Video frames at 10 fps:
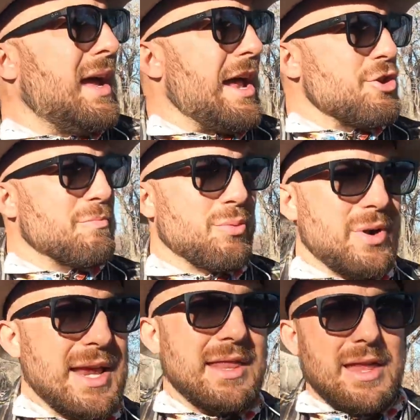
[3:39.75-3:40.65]
and you
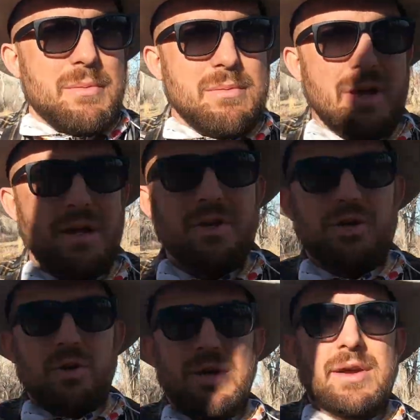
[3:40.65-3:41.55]
bring them
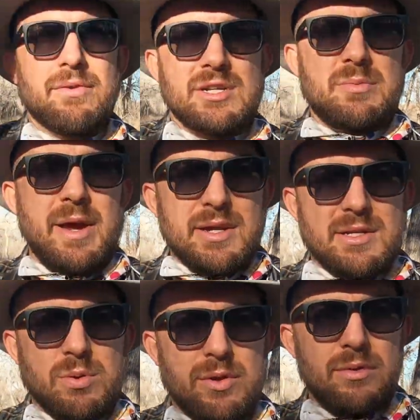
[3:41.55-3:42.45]
into a different
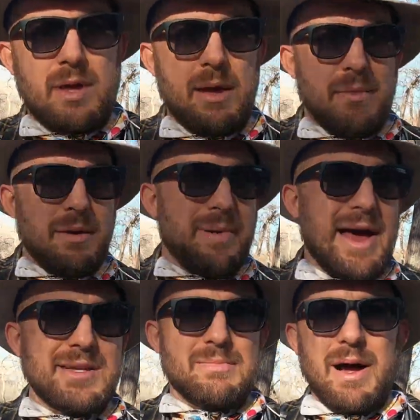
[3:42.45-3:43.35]
space where they may
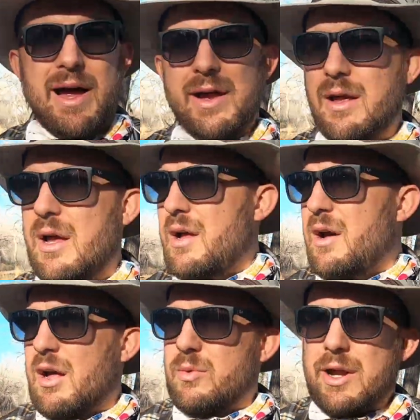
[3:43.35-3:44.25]
pass by
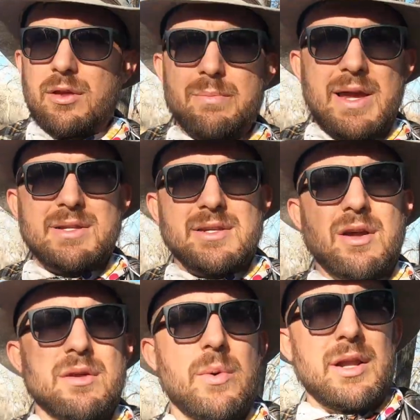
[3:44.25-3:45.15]
on a regular basis
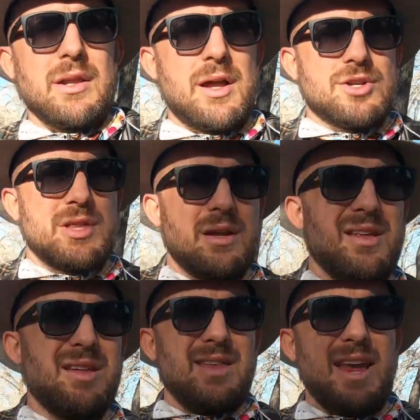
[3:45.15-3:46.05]
on their way to lunch,
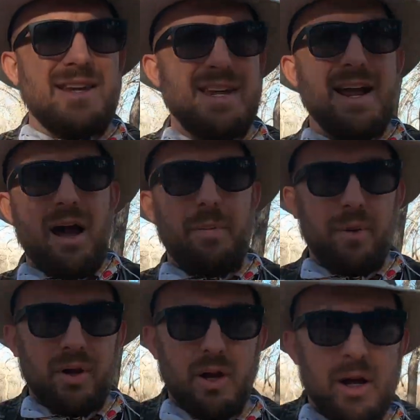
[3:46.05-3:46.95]
then they
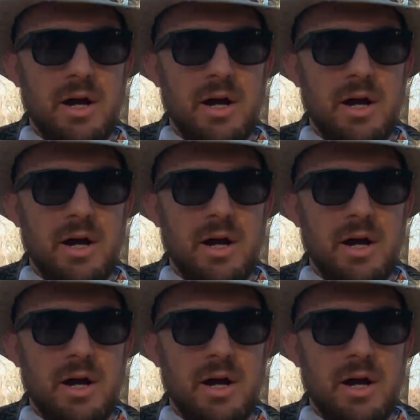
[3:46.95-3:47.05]
decouple